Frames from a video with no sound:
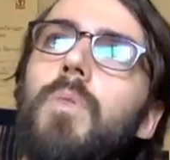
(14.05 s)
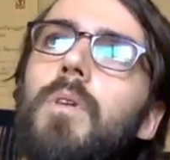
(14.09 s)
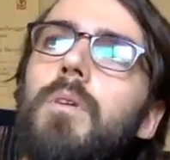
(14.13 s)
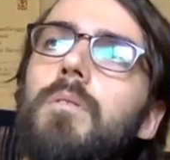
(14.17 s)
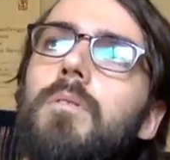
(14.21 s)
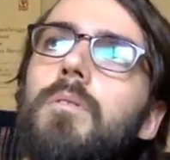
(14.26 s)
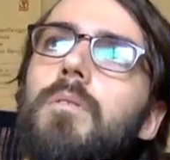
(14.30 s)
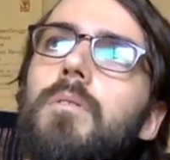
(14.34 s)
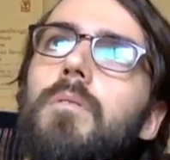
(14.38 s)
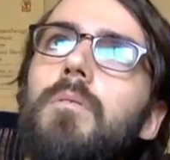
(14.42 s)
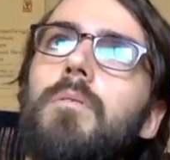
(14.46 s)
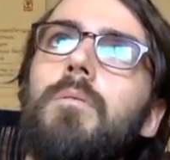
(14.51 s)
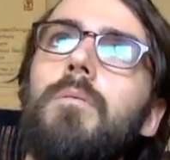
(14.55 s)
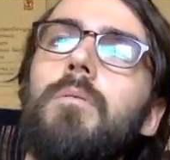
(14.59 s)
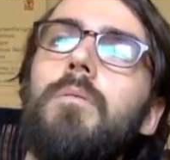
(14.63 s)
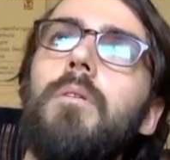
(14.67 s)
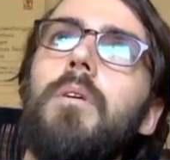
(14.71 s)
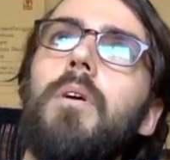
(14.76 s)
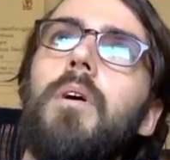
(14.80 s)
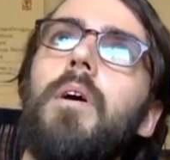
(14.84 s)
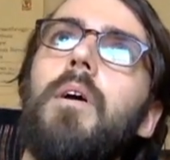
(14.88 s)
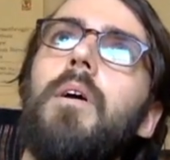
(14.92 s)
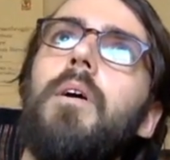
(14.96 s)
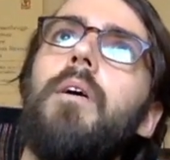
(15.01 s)
So
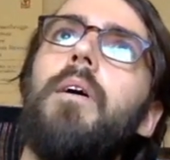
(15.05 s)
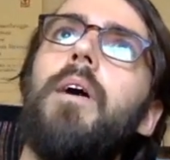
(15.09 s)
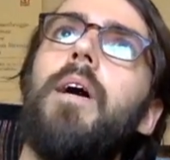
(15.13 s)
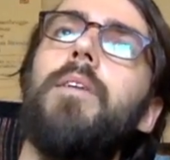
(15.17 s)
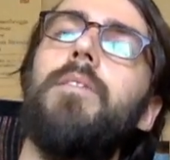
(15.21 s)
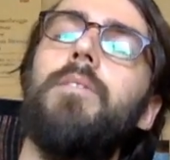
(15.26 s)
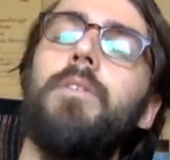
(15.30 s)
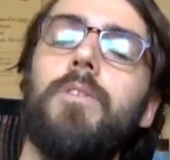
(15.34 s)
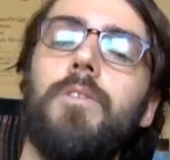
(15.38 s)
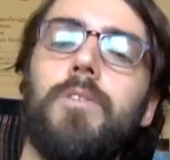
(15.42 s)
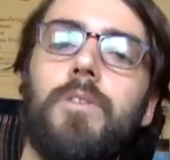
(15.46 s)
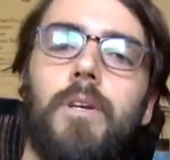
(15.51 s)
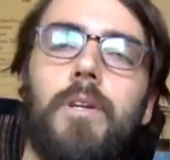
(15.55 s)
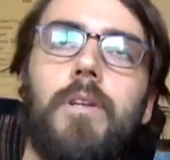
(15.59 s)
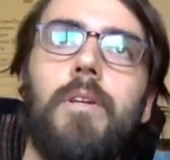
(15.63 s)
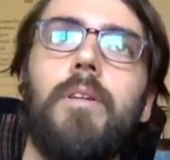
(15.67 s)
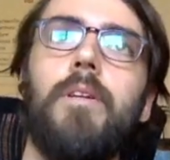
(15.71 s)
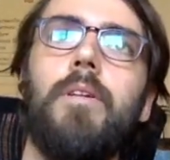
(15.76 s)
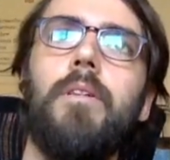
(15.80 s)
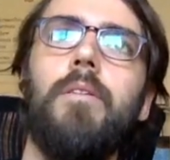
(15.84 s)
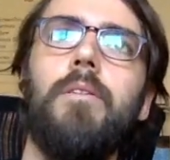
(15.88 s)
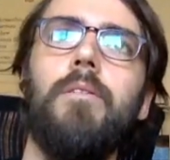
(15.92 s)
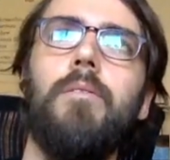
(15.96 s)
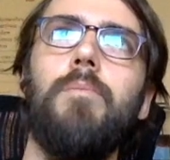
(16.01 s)
I touched on it
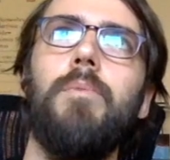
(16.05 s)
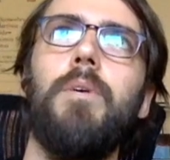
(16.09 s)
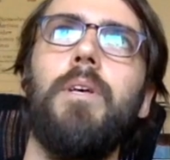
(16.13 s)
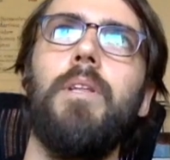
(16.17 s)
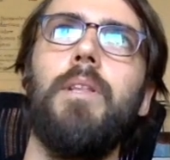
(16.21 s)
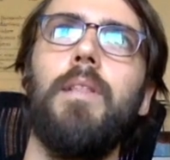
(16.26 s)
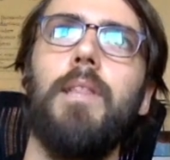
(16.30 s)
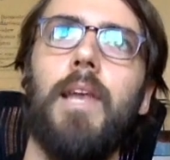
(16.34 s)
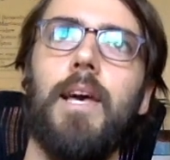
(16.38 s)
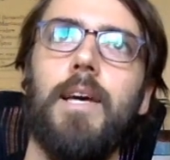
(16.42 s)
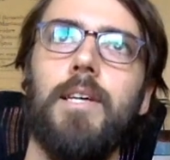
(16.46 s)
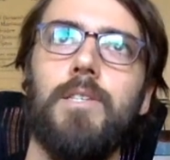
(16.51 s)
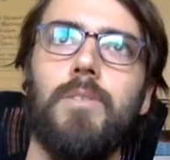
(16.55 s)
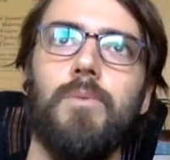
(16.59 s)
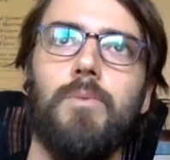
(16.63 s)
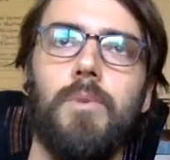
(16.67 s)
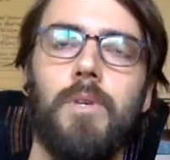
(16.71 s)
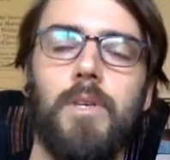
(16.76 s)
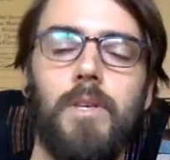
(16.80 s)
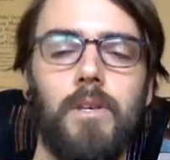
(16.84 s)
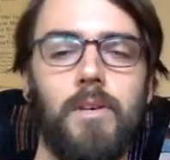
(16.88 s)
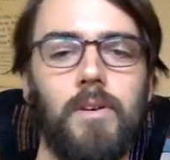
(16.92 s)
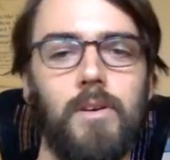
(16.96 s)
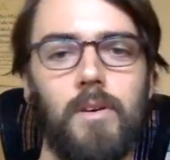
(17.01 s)
a little bit last
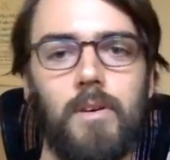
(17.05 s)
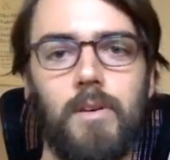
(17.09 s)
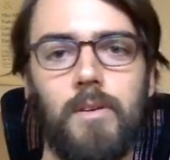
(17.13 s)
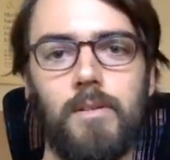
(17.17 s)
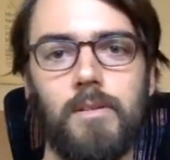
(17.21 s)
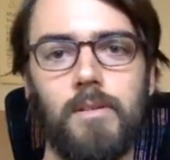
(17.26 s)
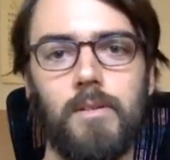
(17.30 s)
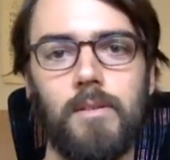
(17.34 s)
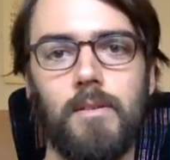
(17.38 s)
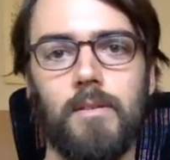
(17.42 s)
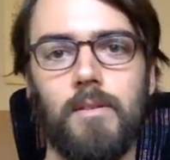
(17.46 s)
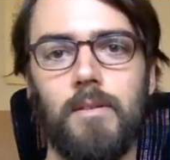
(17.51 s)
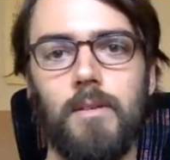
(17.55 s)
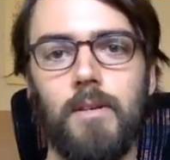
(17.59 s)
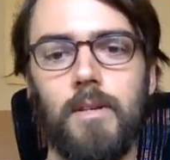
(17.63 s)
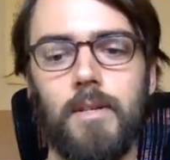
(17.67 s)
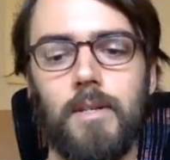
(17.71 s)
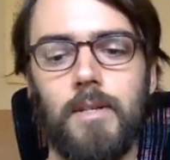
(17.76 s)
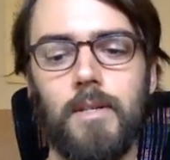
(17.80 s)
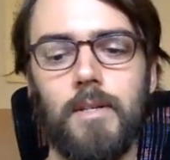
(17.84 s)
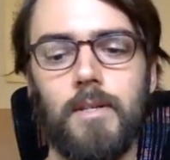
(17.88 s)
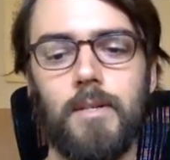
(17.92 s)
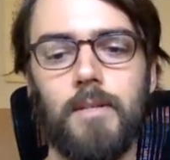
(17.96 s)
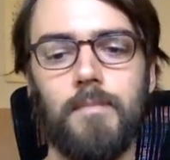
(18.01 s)
week.
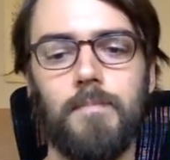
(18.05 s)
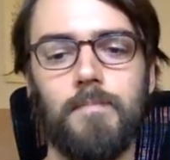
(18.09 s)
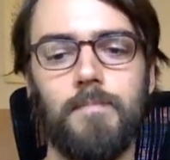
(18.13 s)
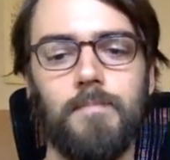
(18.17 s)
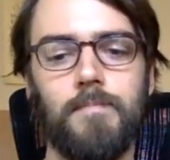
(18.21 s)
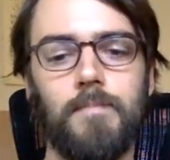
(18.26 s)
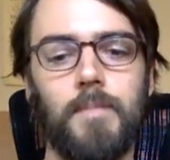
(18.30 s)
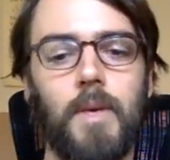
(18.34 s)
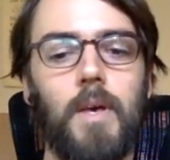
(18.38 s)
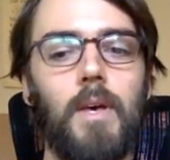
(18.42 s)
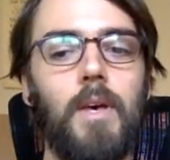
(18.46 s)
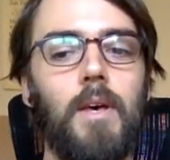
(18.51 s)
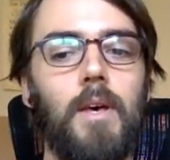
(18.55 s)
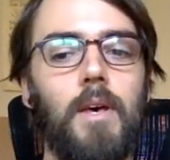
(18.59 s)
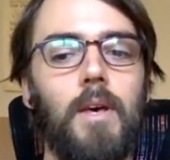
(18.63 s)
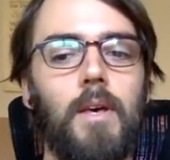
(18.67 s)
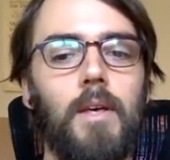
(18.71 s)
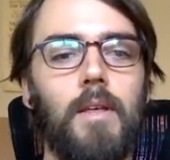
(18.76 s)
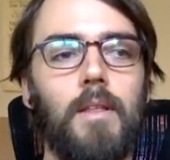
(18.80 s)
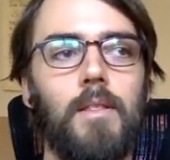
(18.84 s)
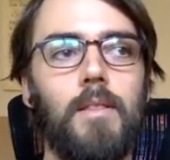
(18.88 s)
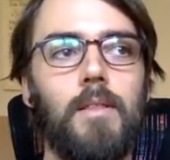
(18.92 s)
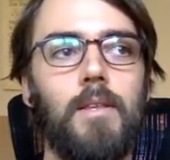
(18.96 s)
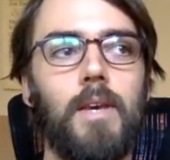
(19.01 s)

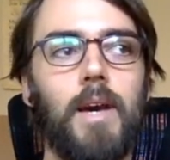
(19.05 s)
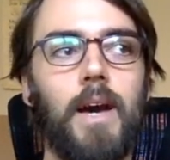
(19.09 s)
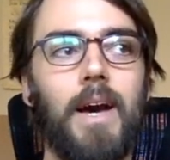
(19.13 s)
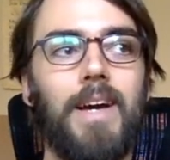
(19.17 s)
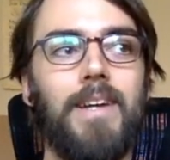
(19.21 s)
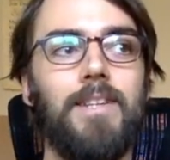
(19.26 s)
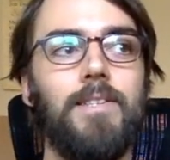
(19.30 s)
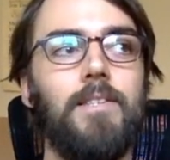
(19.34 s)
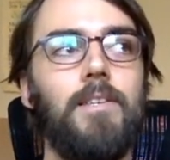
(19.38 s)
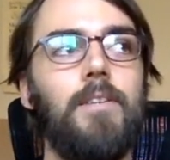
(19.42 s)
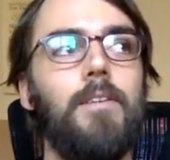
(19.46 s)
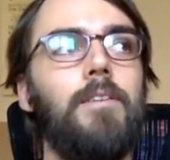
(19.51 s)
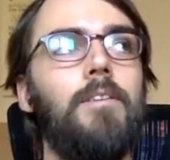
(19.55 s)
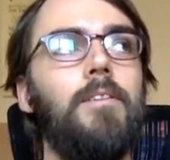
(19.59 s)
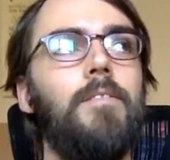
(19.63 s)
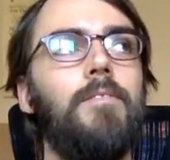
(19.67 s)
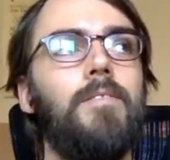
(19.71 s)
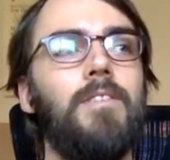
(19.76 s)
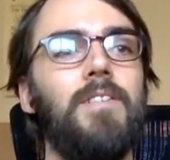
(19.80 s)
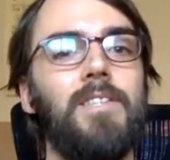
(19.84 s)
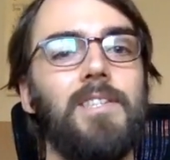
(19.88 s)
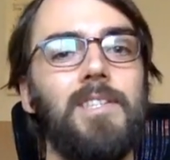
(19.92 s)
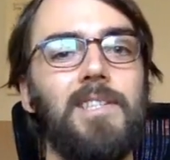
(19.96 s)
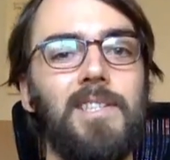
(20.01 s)
The idea
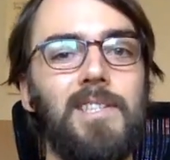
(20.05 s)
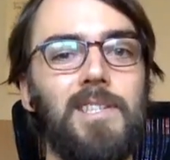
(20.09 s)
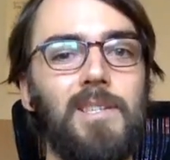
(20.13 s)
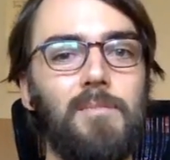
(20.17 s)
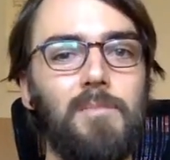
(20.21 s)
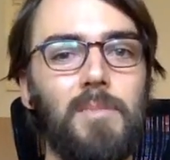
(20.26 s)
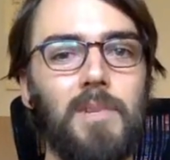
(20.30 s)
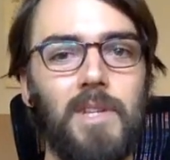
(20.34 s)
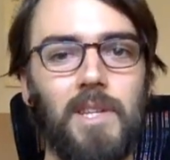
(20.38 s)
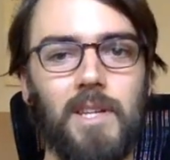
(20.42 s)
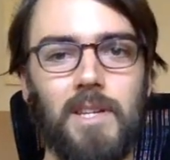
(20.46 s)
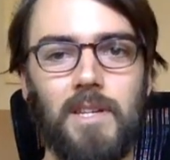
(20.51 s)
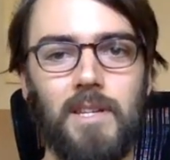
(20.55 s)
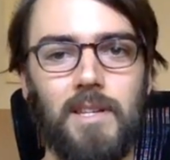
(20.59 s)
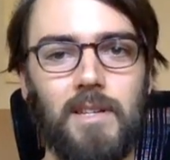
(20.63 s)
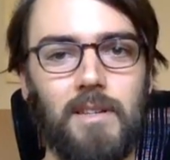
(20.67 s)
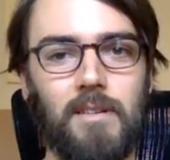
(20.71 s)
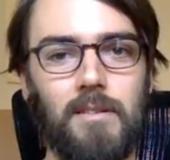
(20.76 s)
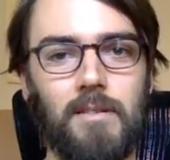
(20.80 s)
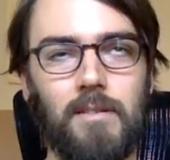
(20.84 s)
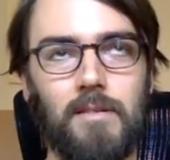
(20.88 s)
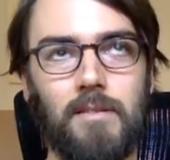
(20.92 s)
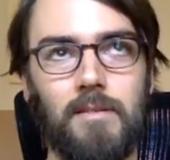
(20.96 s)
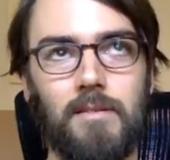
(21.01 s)
of
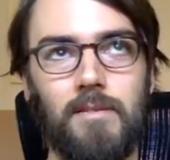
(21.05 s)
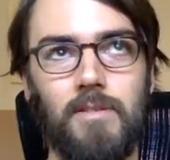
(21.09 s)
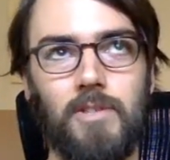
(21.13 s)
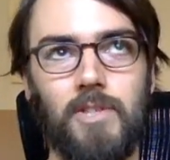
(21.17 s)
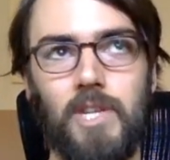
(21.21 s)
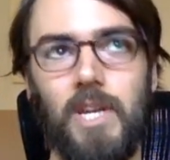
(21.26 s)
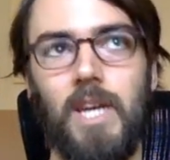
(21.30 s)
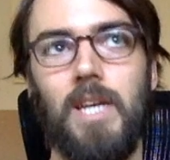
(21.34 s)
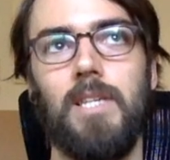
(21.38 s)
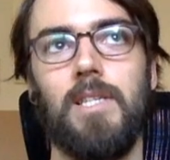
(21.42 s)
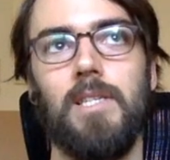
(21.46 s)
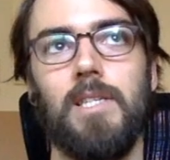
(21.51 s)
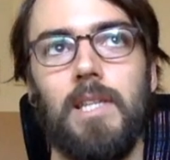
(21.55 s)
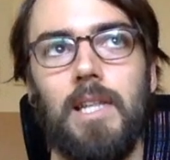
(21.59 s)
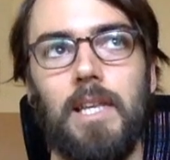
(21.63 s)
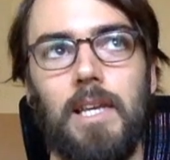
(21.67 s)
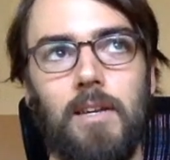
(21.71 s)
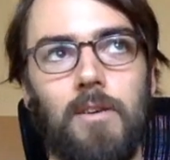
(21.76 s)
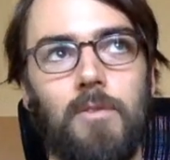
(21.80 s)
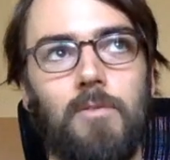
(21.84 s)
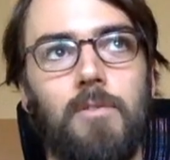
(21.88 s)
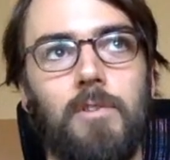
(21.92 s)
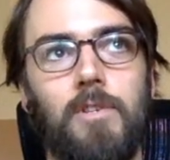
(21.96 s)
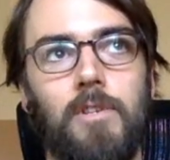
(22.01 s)
assimilating jazz
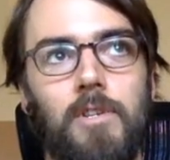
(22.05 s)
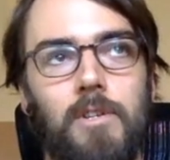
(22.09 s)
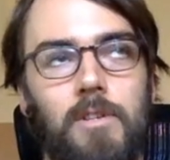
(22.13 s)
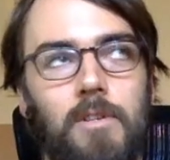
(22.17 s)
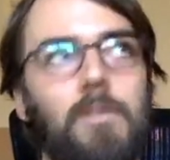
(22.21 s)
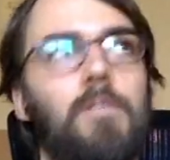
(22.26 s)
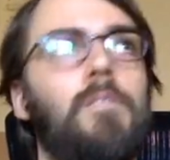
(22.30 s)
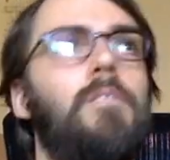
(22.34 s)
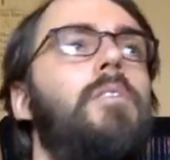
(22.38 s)
language.